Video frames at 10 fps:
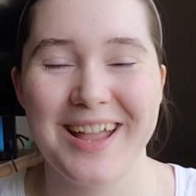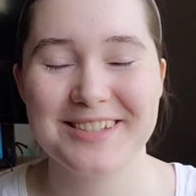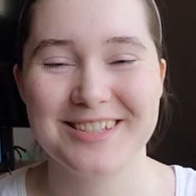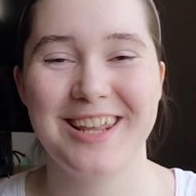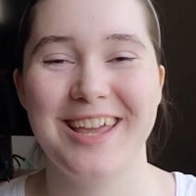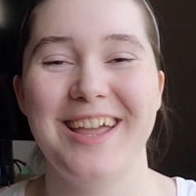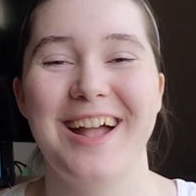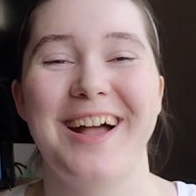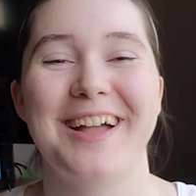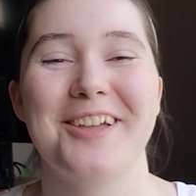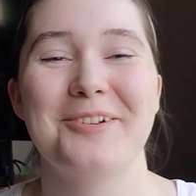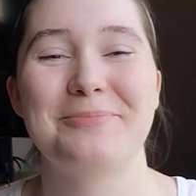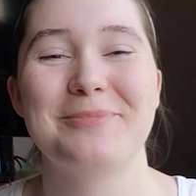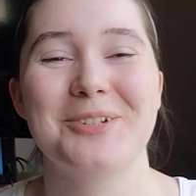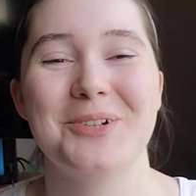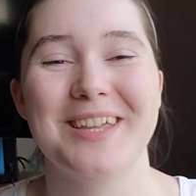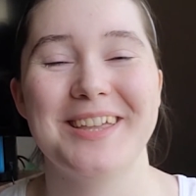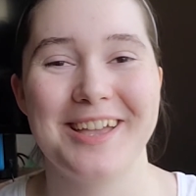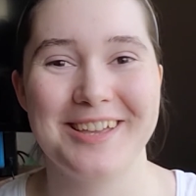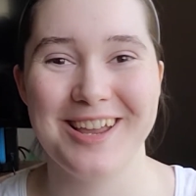and today I am
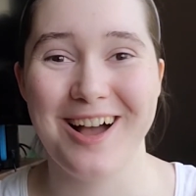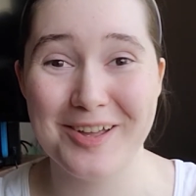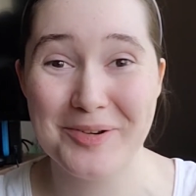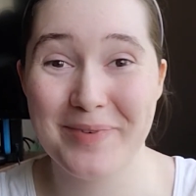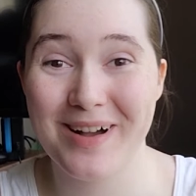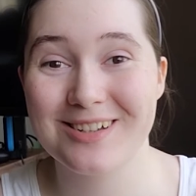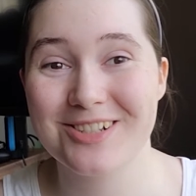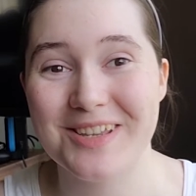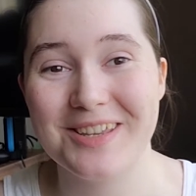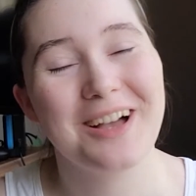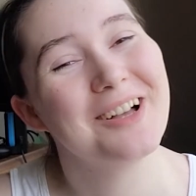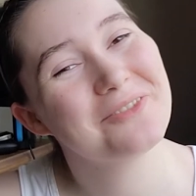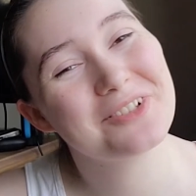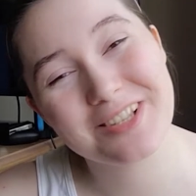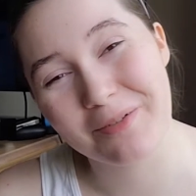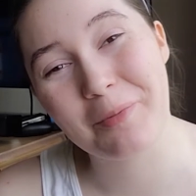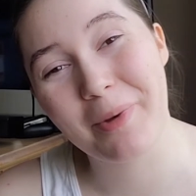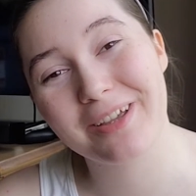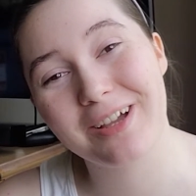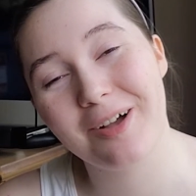doing an unboxing of some of
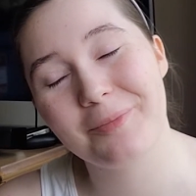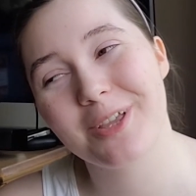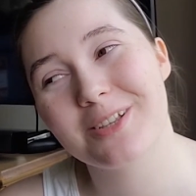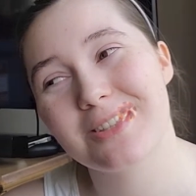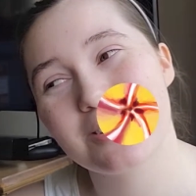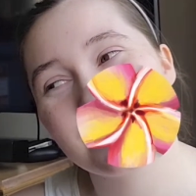my comics.